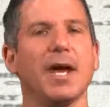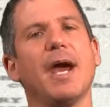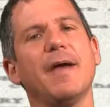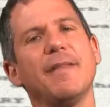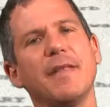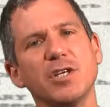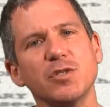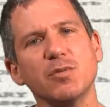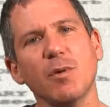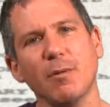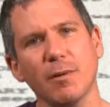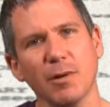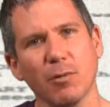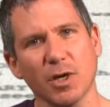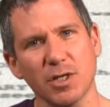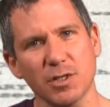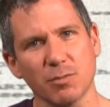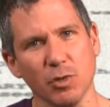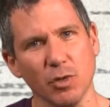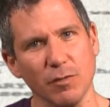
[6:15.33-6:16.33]
And that's why we
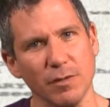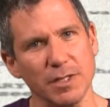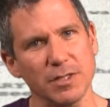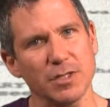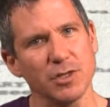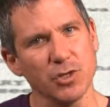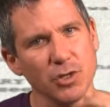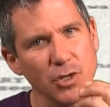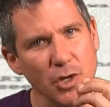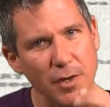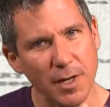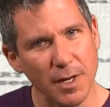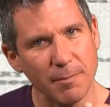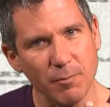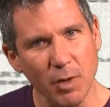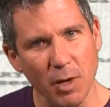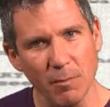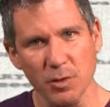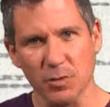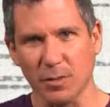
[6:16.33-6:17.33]
watch movies. You know that
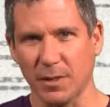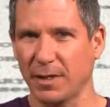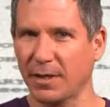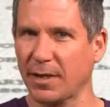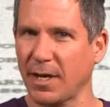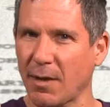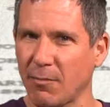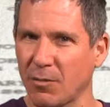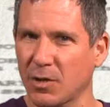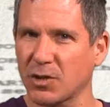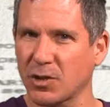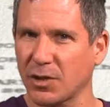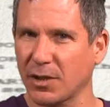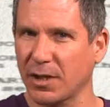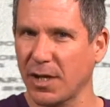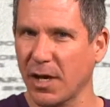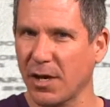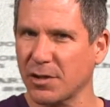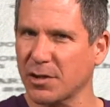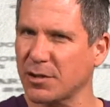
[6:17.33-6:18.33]
moment when the camera's on the
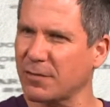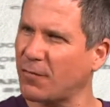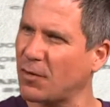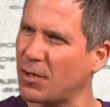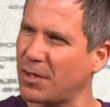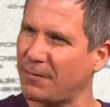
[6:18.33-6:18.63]
character's